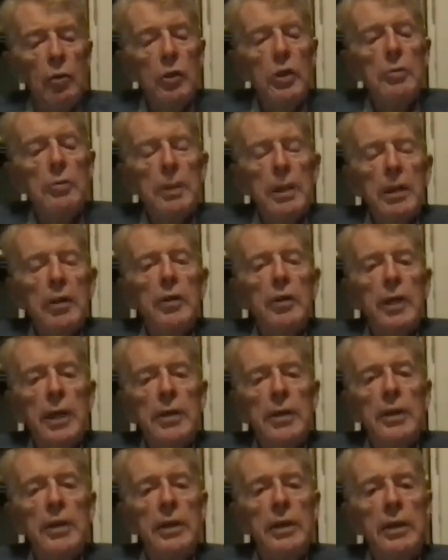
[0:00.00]
wouldn't it be a good
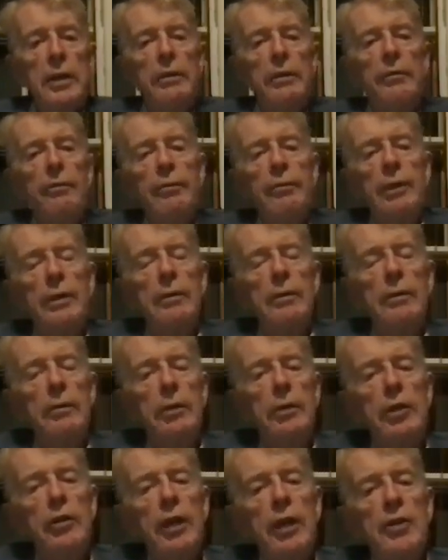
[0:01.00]
idea if the
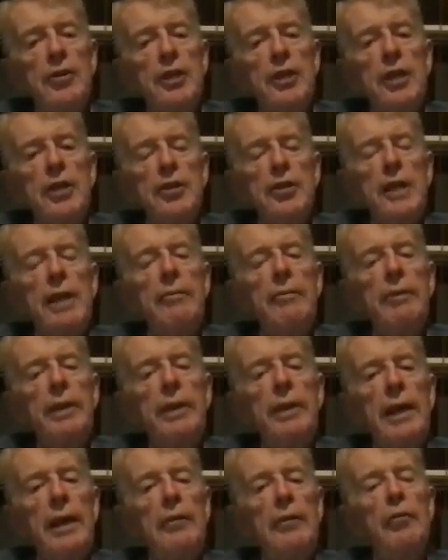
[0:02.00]
United States
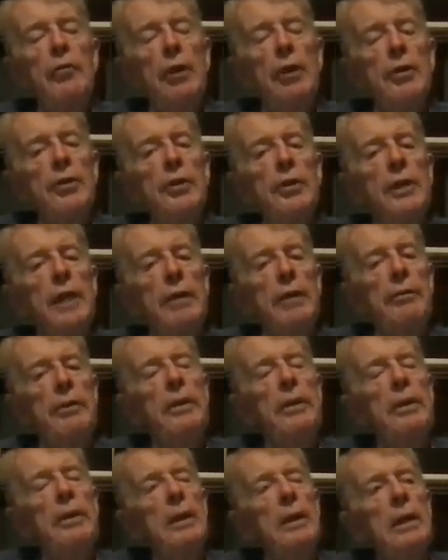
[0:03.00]
Navy and the Russian
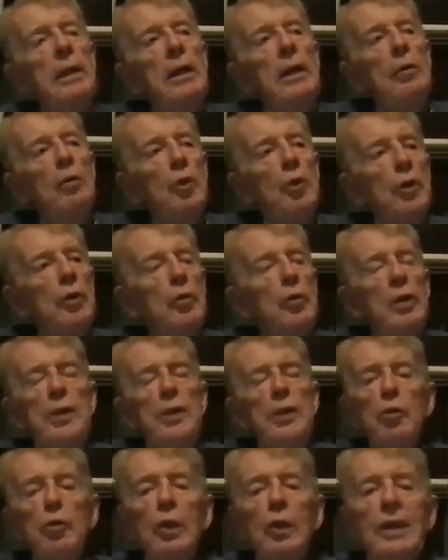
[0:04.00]
Navy would agree
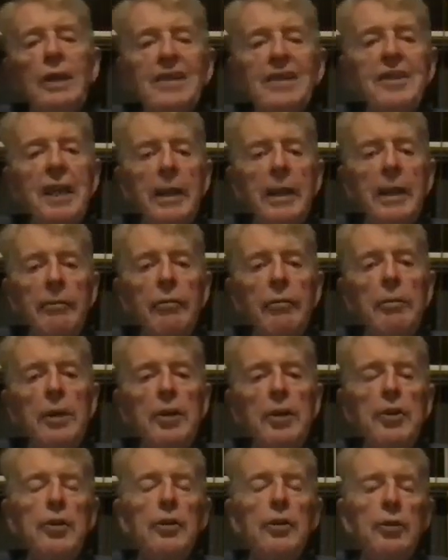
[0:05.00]
to release that
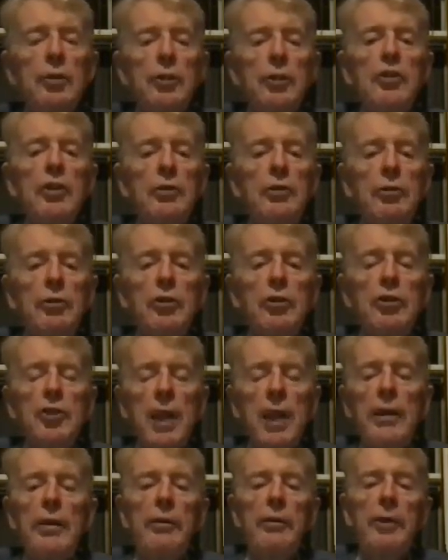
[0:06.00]
information to the
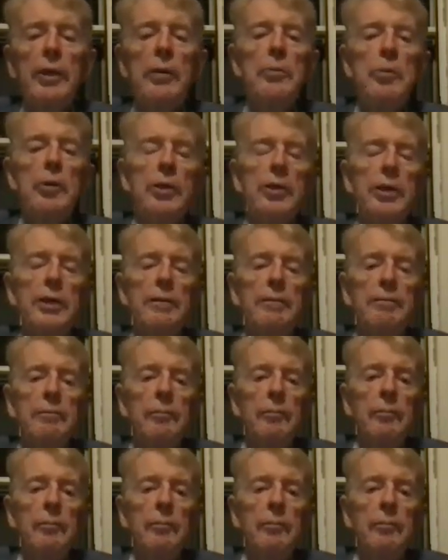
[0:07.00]
scientific community?